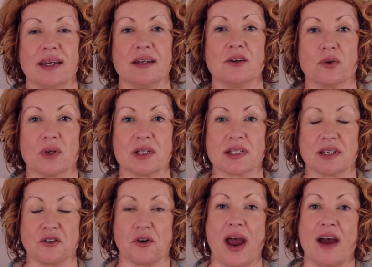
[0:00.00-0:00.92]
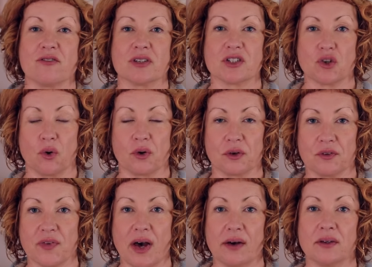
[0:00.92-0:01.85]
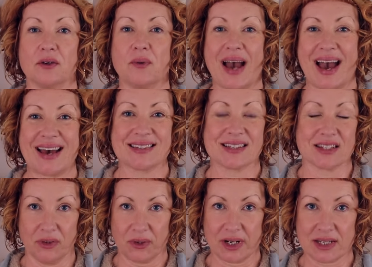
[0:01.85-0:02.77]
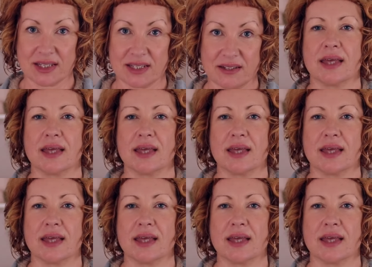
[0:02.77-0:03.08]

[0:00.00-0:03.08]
increasing your average order value as florist.